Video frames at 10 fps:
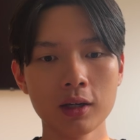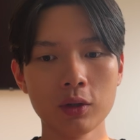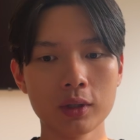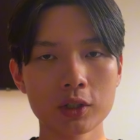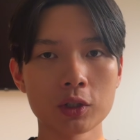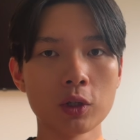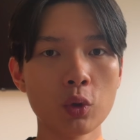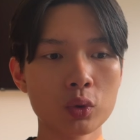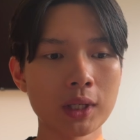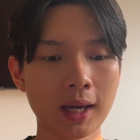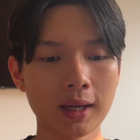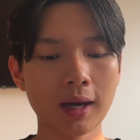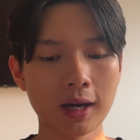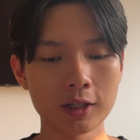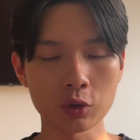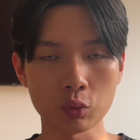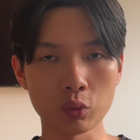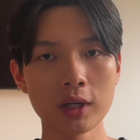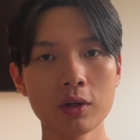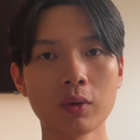You can just use AI to
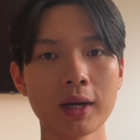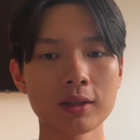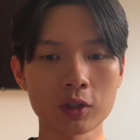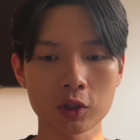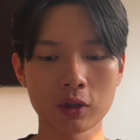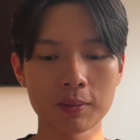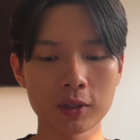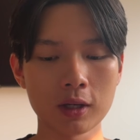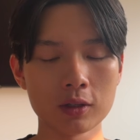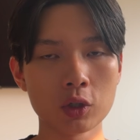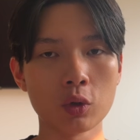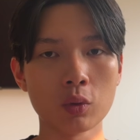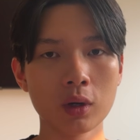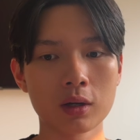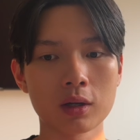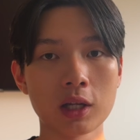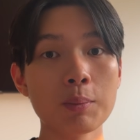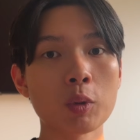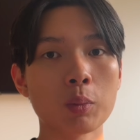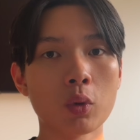rewrite the scripts into
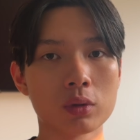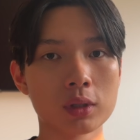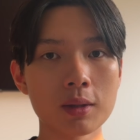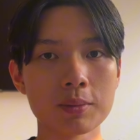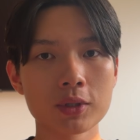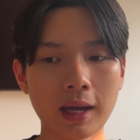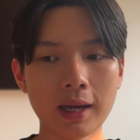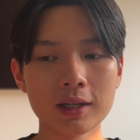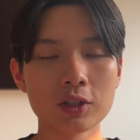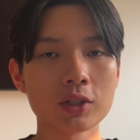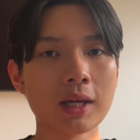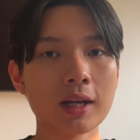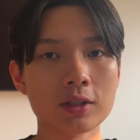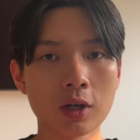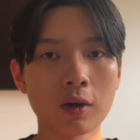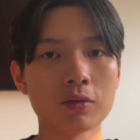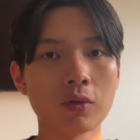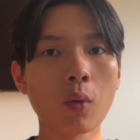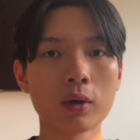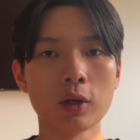clippable clips and just get it done
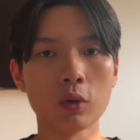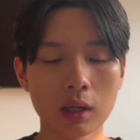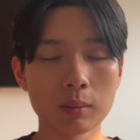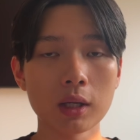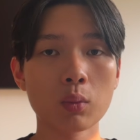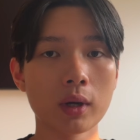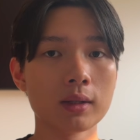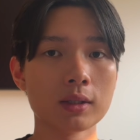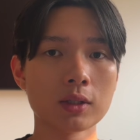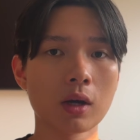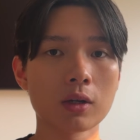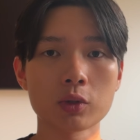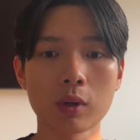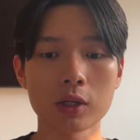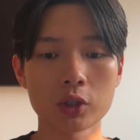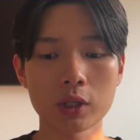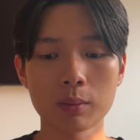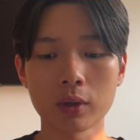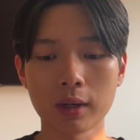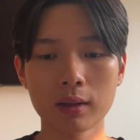for you. And by the way, this is not a sponsorship
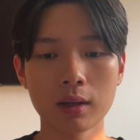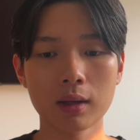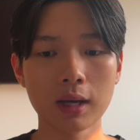or anything.